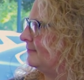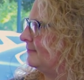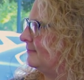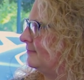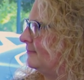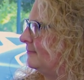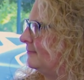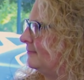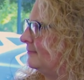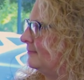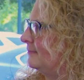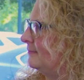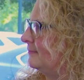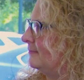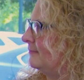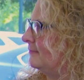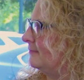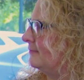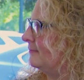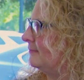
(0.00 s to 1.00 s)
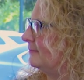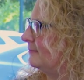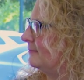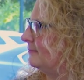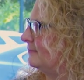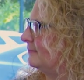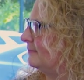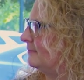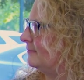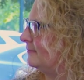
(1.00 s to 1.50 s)

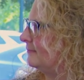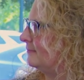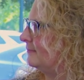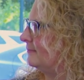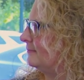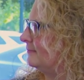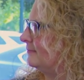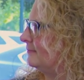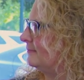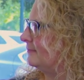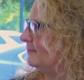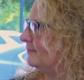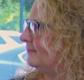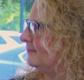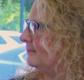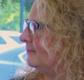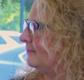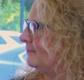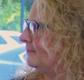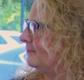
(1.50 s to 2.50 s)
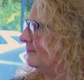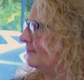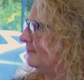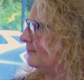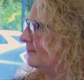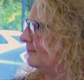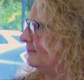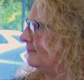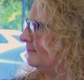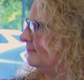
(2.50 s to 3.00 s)

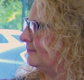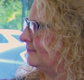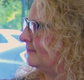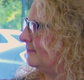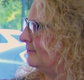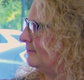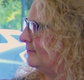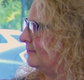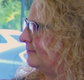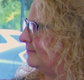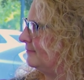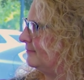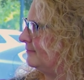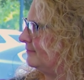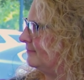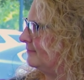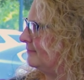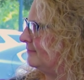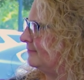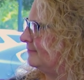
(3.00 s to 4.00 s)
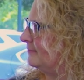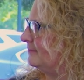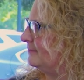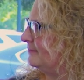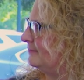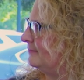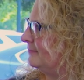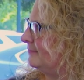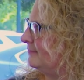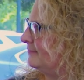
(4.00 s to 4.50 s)

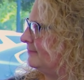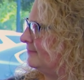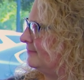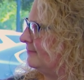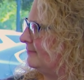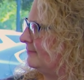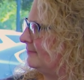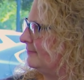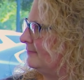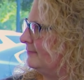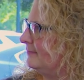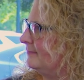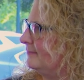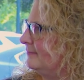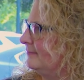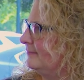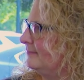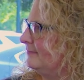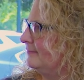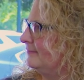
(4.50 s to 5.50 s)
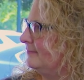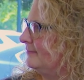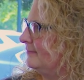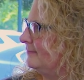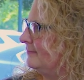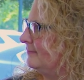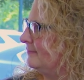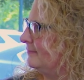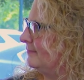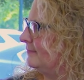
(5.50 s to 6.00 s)

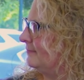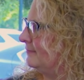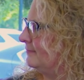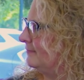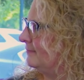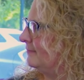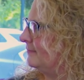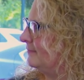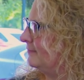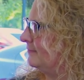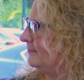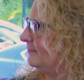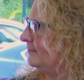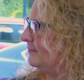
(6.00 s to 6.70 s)
The person shown says nothing.